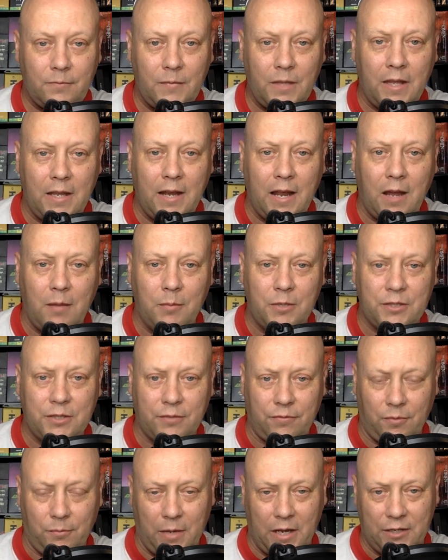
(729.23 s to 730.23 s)
and how much
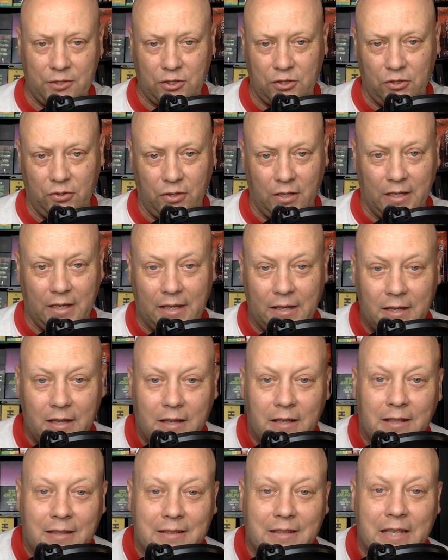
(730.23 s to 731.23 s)
information you can
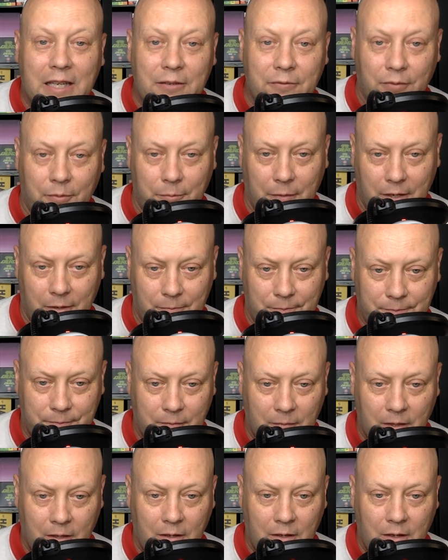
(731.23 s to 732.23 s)
glean from them.
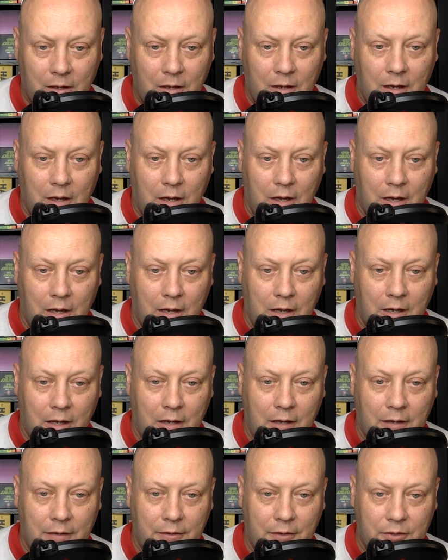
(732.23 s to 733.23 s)

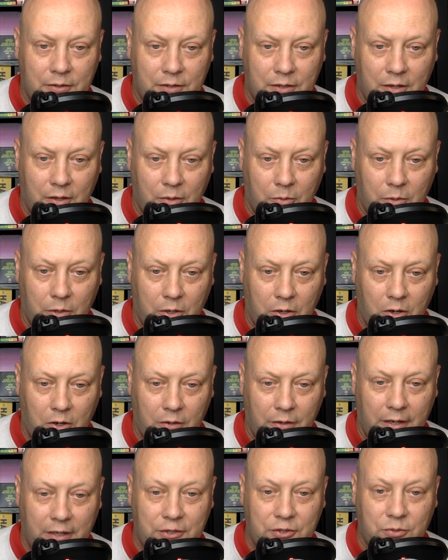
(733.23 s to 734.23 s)
There's another one
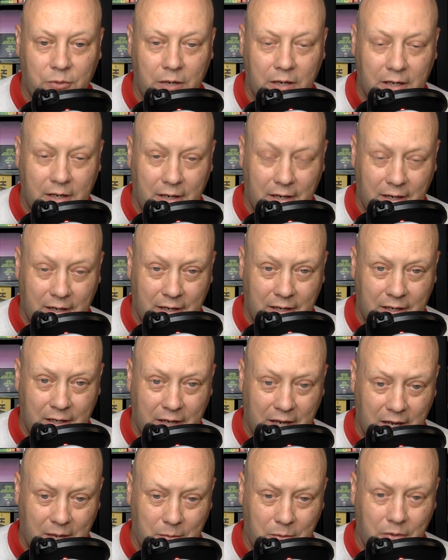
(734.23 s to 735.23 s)
called I Drink, I
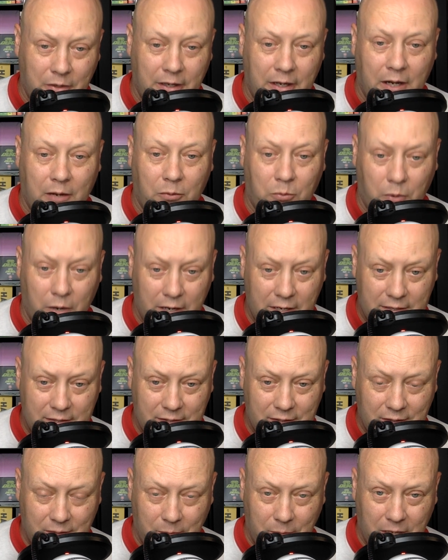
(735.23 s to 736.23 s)
Gamble, and I Write,
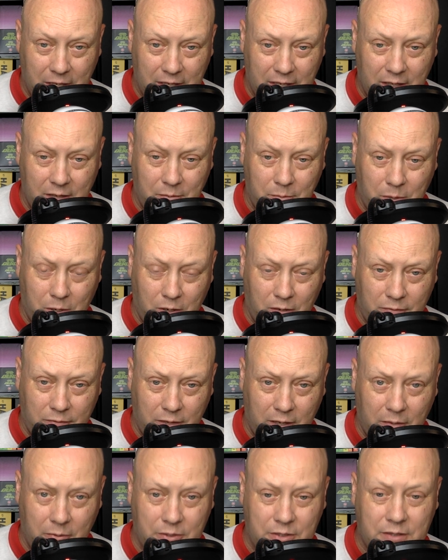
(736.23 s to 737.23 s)
The Making of
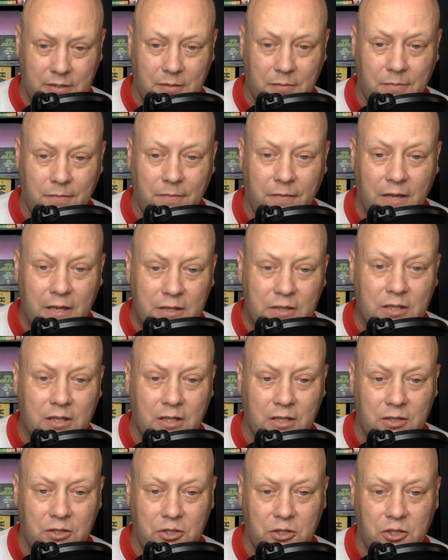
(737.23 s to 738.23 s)
Barfly, which is a
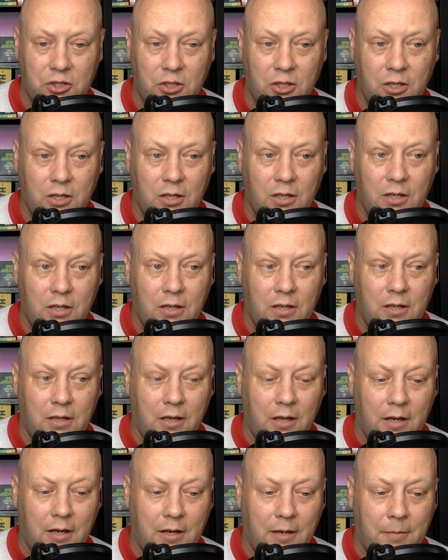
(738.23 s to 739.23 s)
vintage
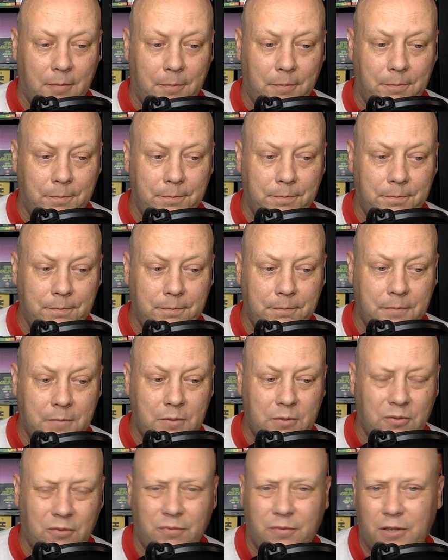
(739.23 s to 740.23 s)

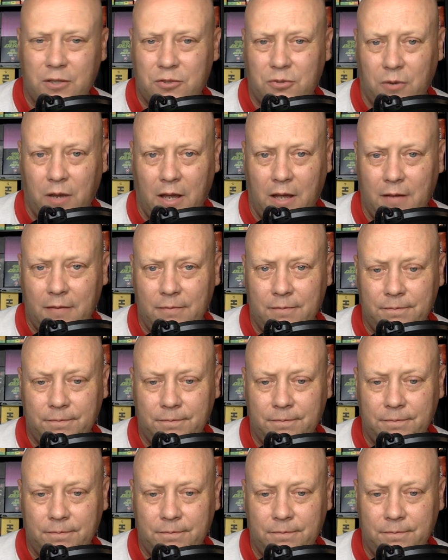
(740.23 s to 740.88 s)
sort of featurette,